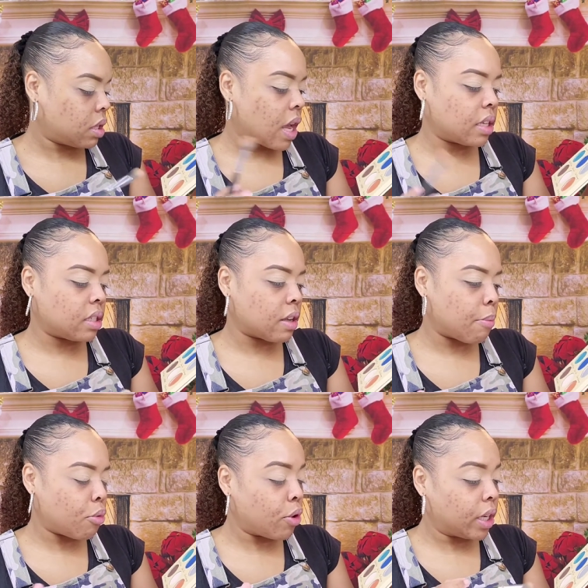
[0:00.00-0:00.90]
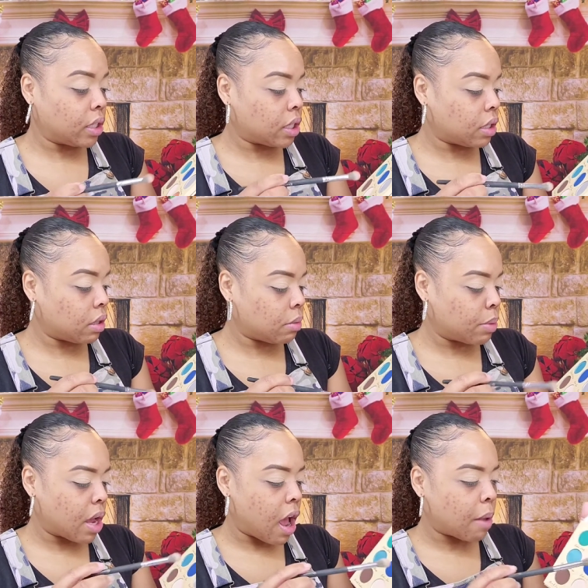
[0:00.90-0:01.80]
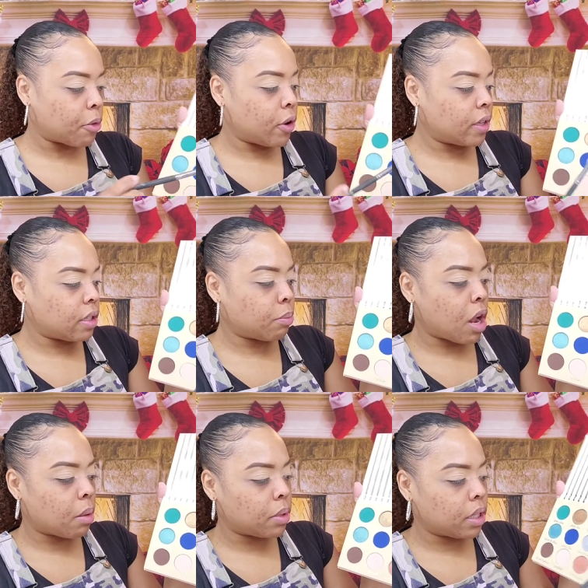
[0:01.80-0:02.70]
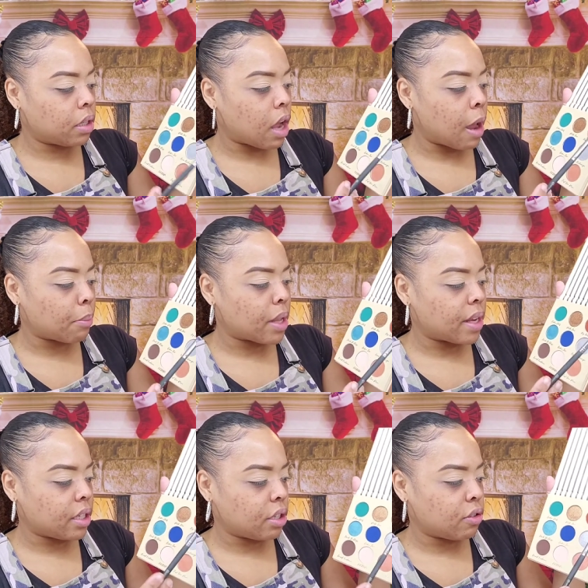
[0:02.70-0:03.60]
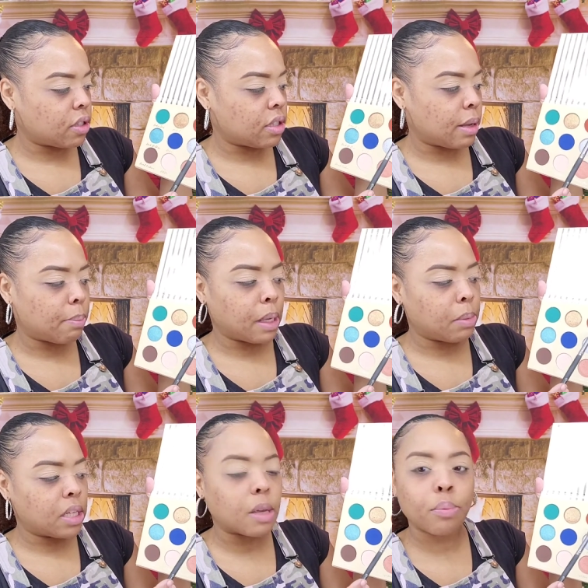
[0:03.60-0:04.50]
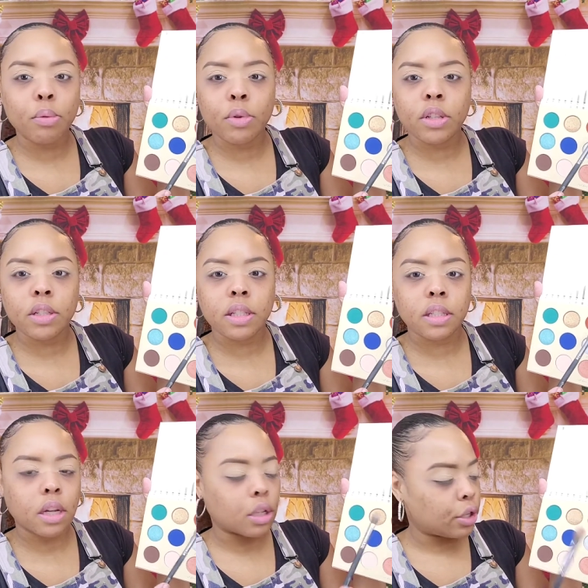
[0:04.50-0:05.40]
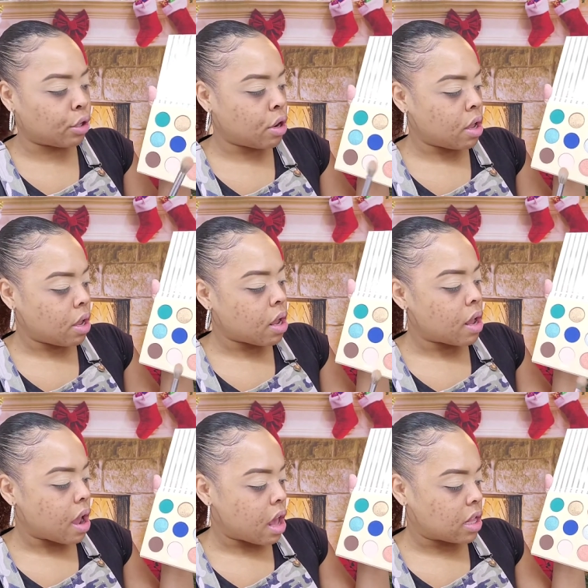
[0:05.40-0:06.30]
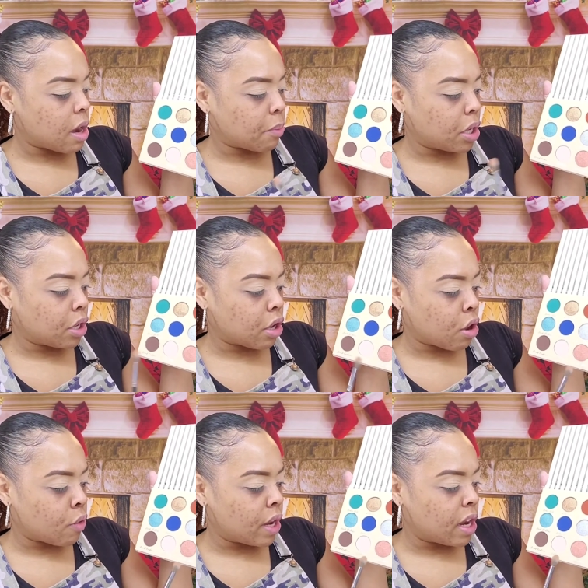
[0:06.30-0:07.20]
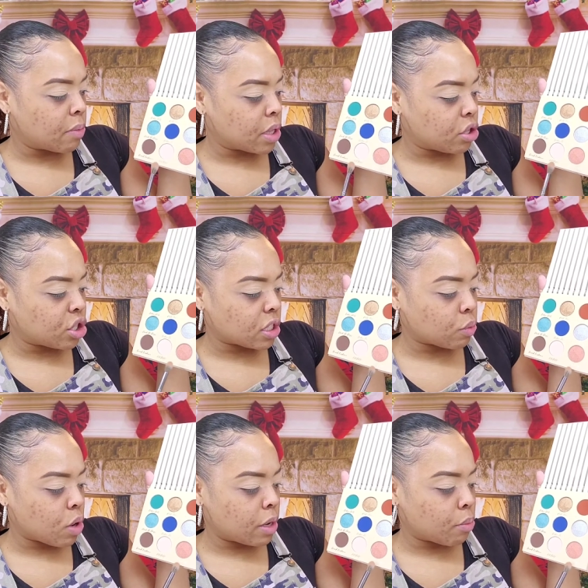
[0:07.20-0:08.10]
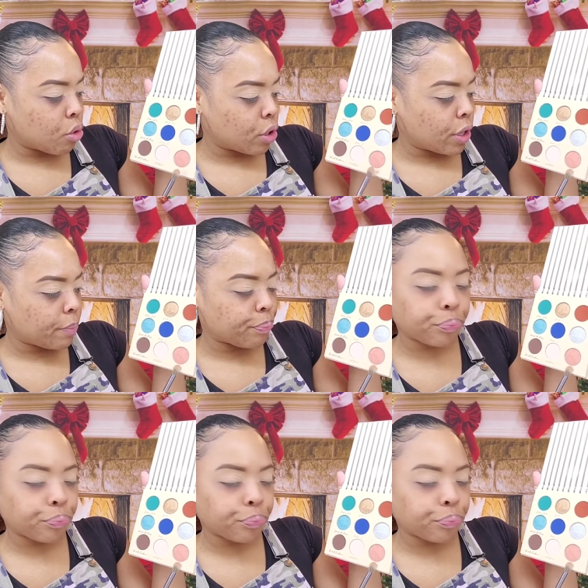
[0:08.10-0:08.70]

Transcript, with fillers: at some point. But I'm going to probably, I'm planning to use Dip Baby Dip, which is this color, and then I'm gonna go in with just one more